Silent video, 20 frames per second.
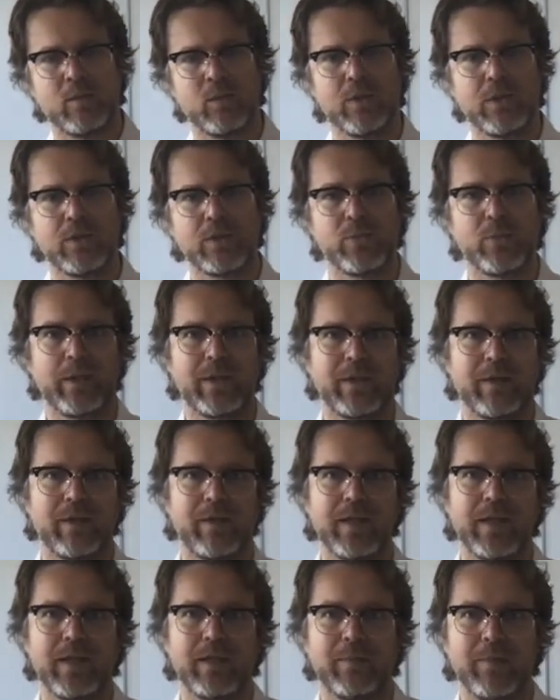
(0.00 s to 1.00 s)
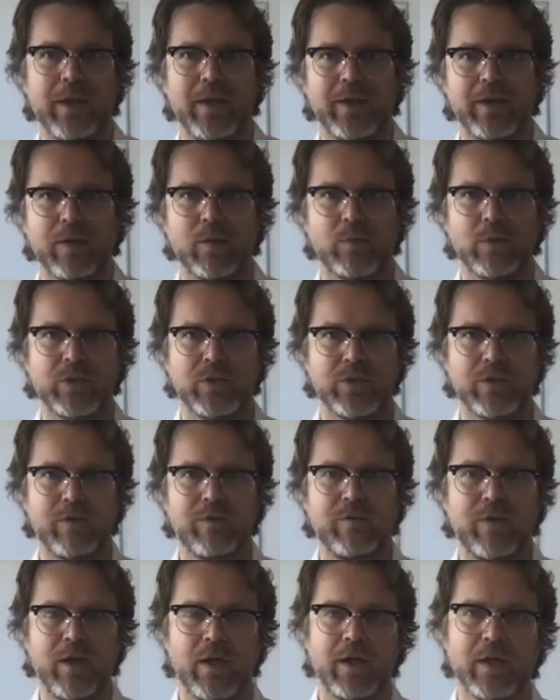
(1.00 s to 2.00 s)
which we can think about it, which
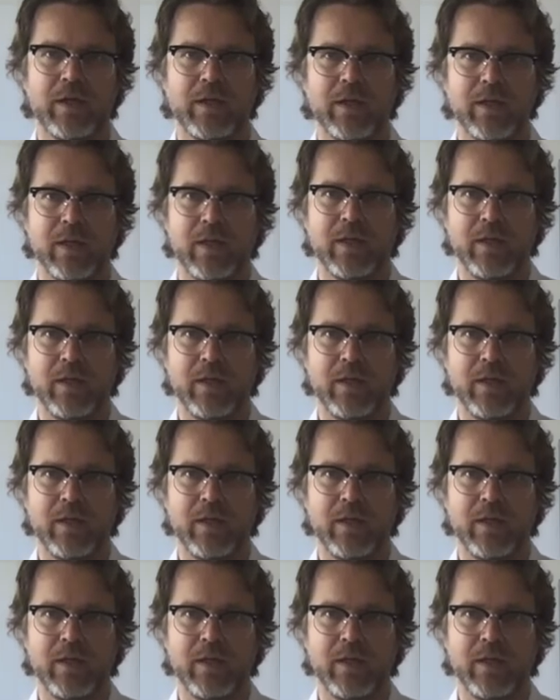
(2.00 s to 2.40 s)
define